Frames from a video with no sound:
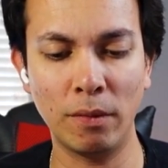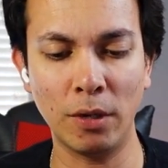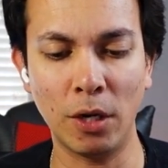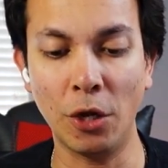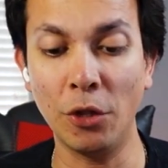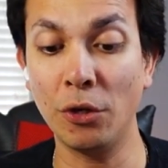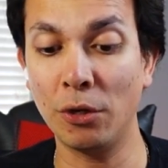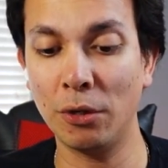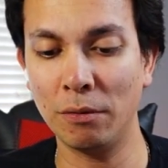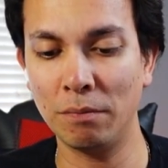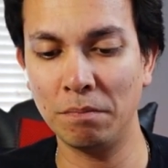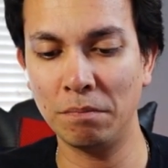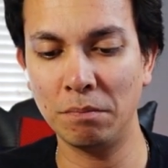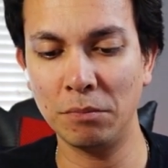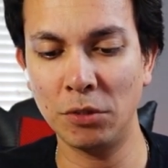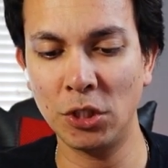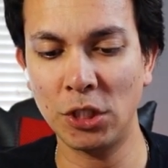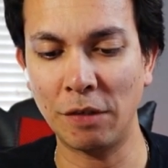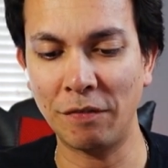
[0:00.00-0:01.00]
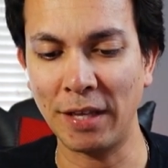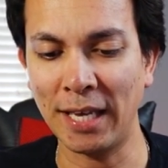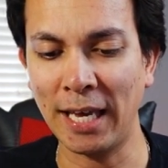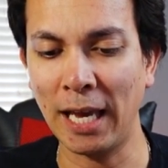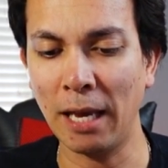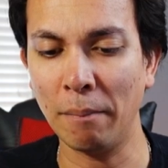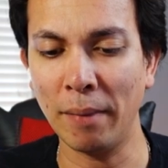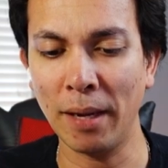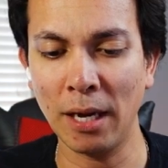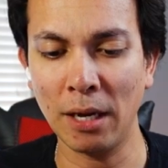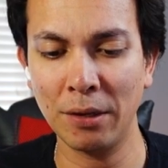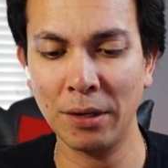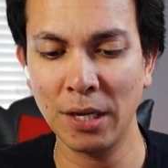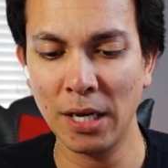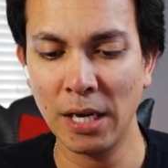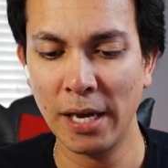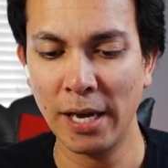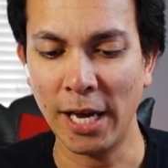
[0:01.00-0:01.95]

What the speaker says: other stuff that came out,